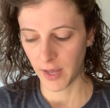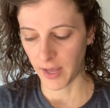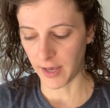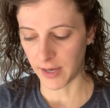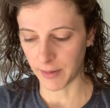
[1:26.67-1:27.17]

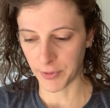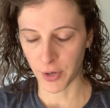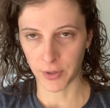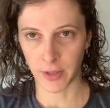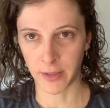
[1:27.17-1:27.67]
and I'm
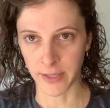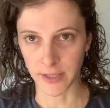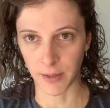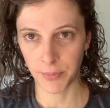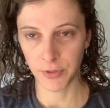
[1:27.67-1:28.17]
going to go cleaned
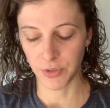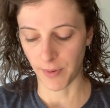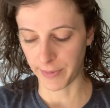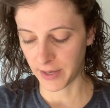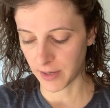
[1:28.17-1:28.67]
up, do my
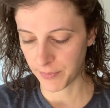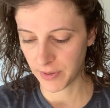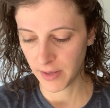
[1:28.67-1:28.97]
makeup,